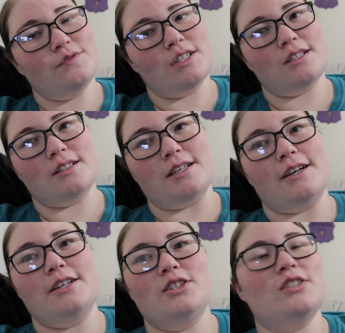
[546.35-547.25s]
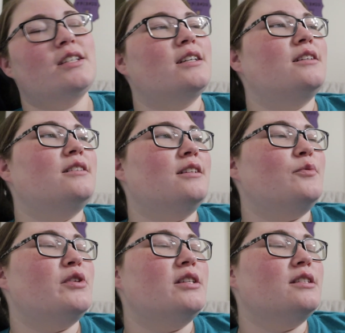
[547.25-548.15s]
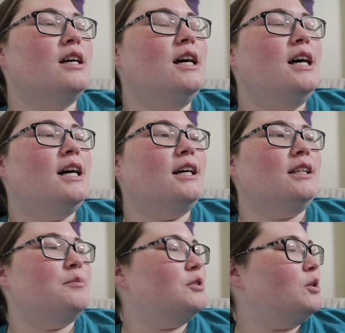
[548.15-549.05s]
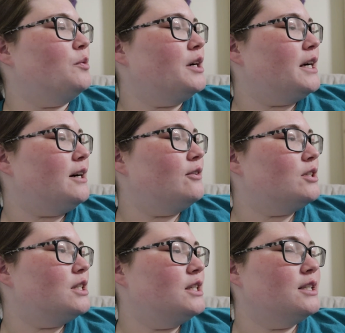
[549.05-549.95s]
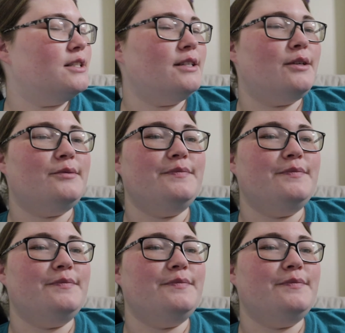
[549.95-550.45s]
Justin's tired. He just got done with his elliptical workout, so...